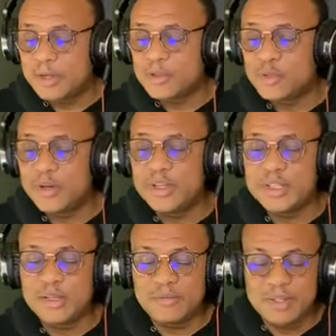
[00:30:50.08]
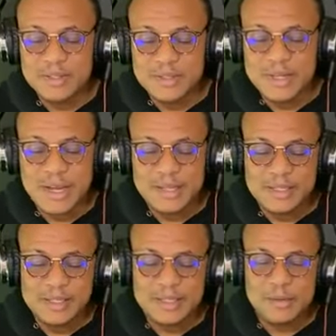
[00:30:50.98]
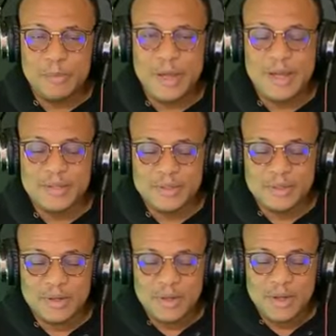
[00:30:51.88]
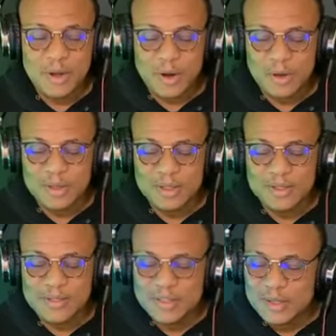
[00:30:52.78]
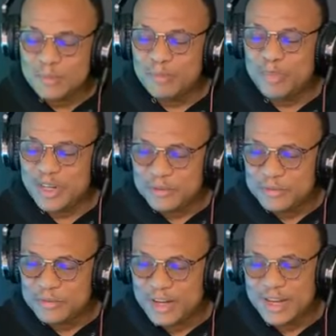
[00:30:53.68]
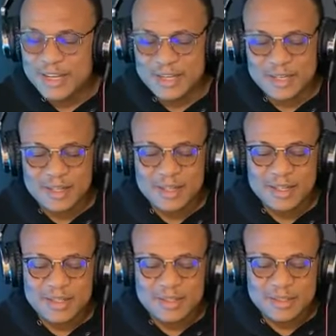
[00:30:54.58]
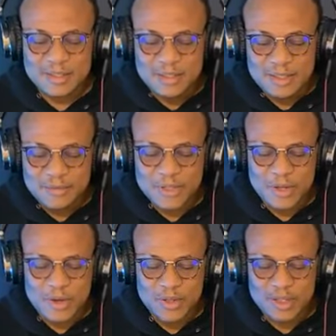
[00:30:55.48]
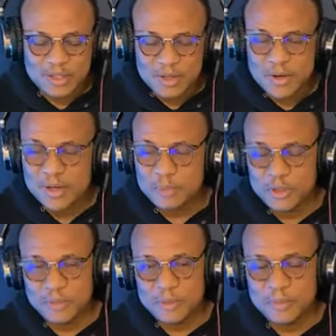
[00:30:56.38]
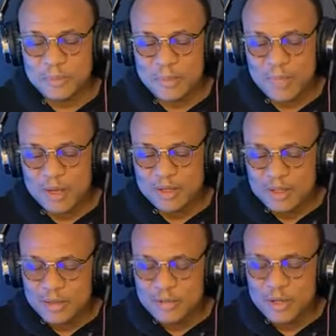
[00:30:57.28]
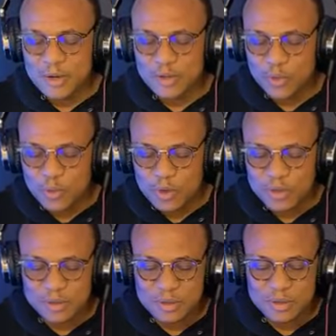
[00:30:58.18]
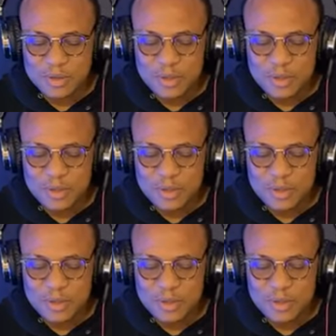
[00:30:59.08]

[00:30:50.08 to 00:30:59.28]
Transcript: The maturity of the saints depends on simplifying difficult scripture, difficult word.